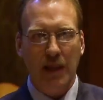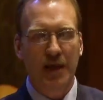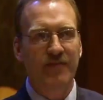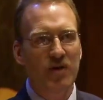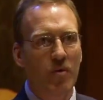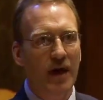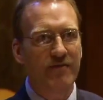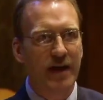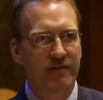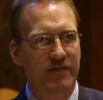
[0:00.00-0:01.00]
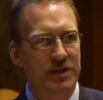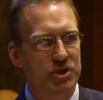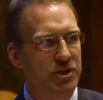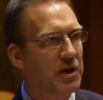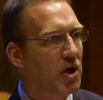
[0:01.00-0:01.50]
And if you have that
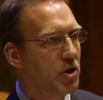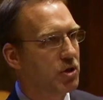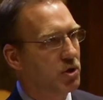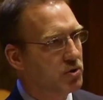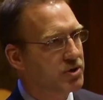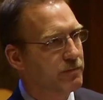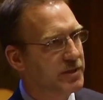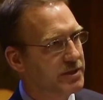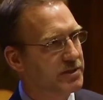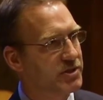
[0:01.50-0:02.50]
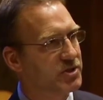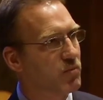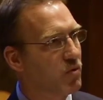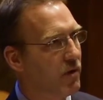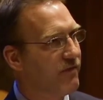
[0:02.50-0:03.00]
vision, those businesses
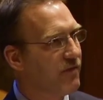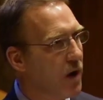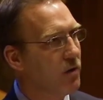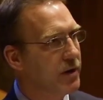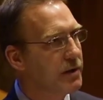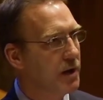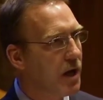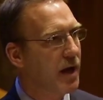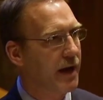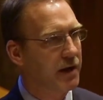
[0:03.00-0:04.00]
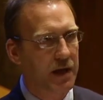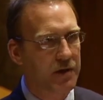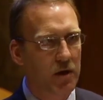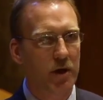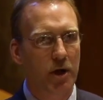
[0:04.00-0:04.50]
will fall in line,
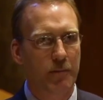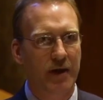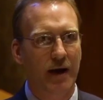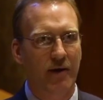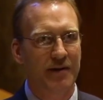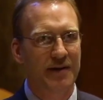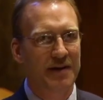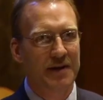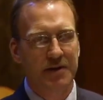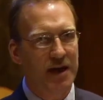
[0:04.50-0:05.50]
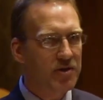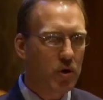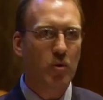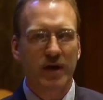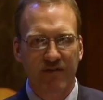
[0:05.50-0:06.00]
and they'll help you out. Not the
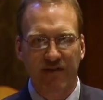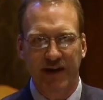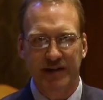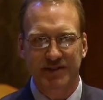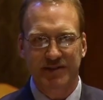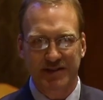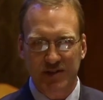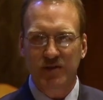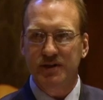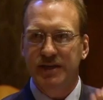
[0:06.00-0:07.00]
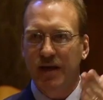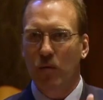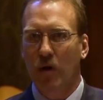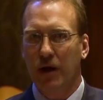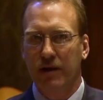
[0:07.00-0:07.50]
quick fix. It's to take a
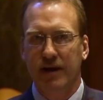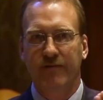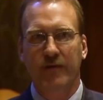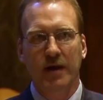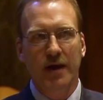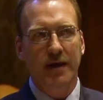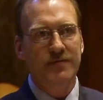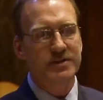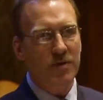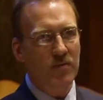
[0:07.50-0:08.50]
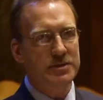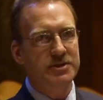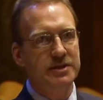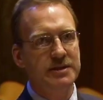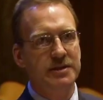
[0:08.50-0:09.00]
while. If, if someone
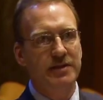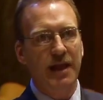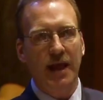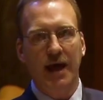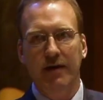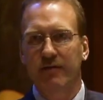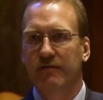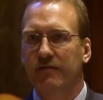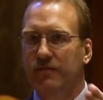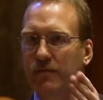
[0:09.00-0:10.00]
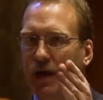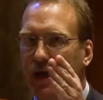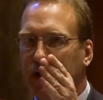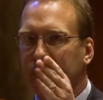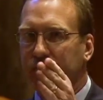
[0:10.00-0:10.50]
sees that they have a
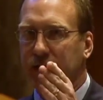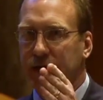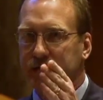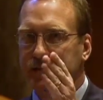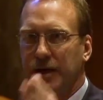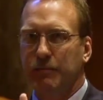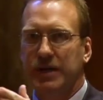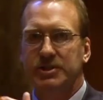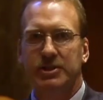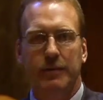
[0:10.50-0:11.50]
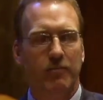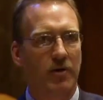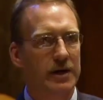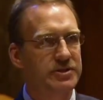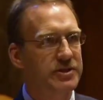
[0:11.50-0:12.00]
have a step-by-step
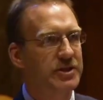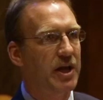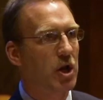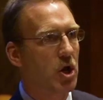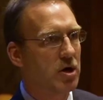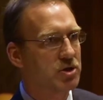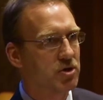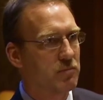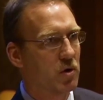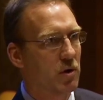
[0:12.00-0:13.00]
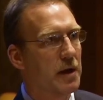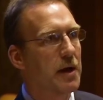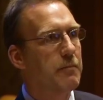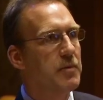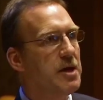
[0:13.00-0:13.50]
process and a long-term goal,
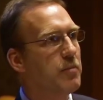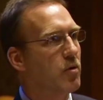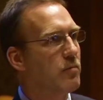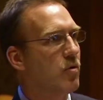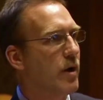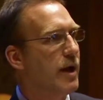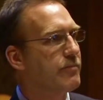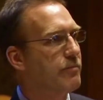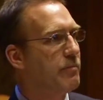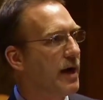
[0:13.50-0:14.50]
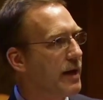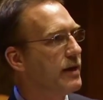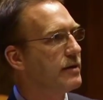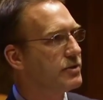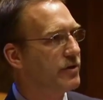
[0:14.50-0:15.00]
people are more apt to buy
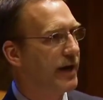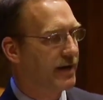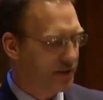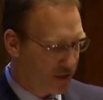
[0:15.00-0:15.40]
into that.